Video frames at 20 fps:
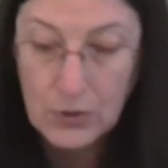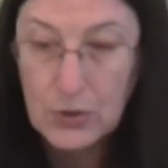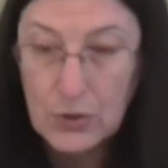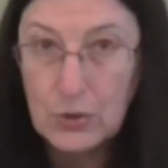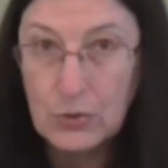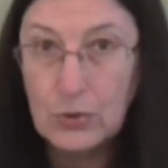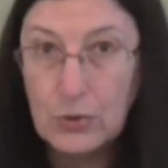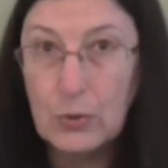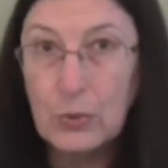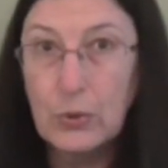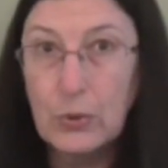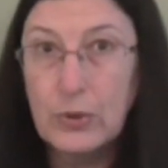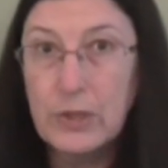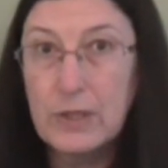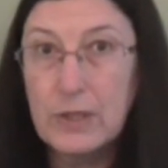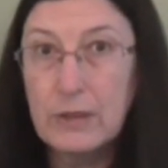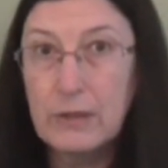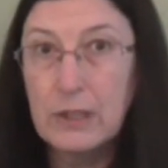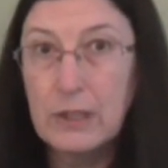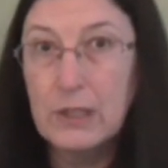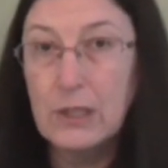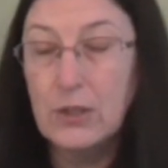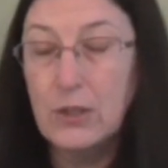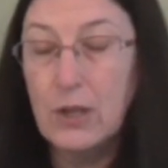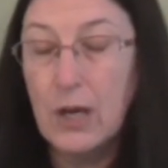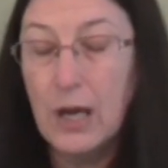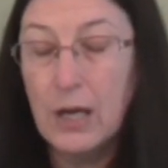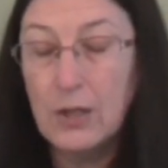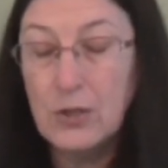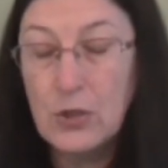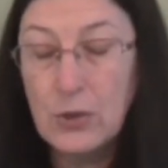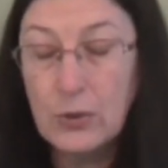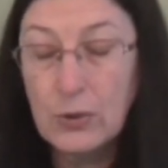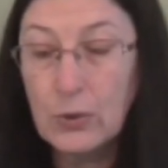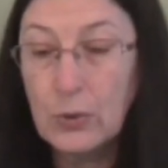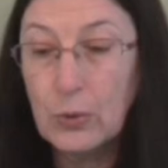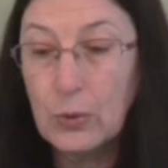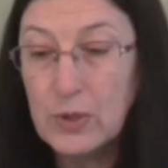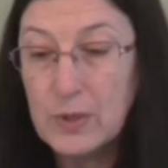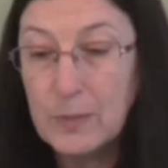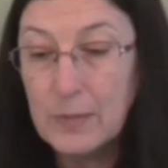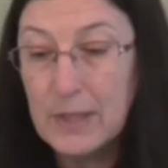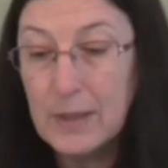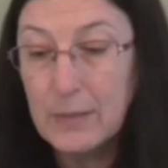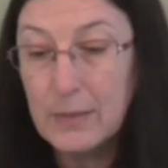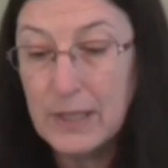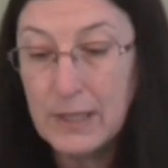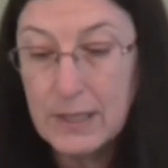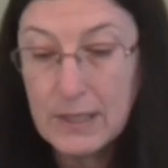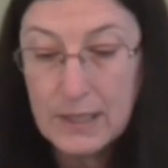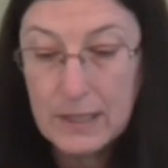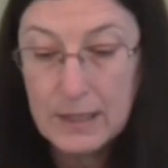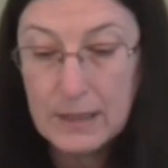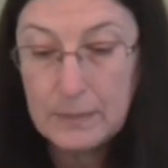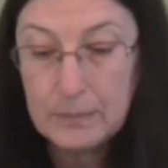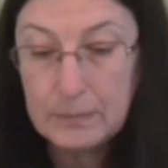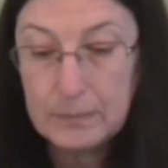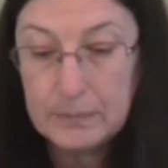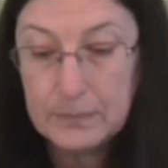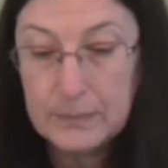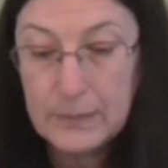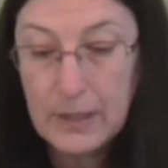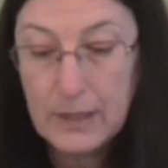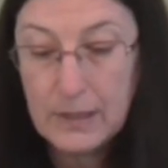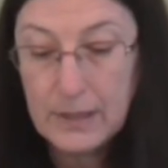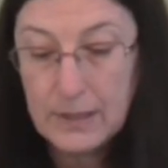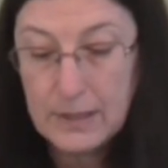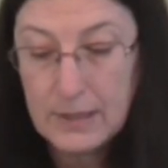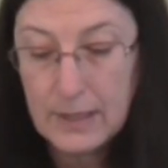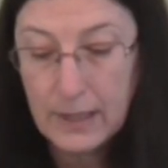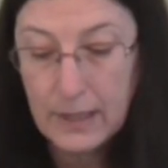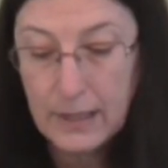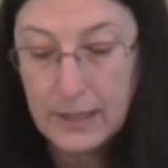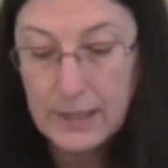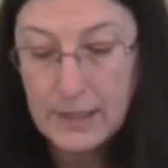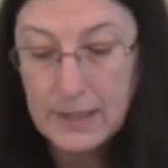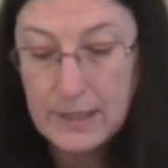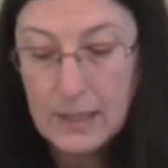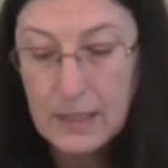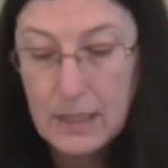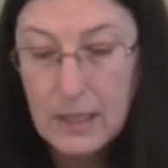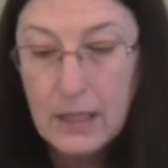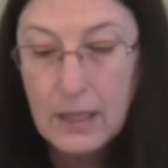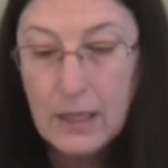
2¼ millimetre size,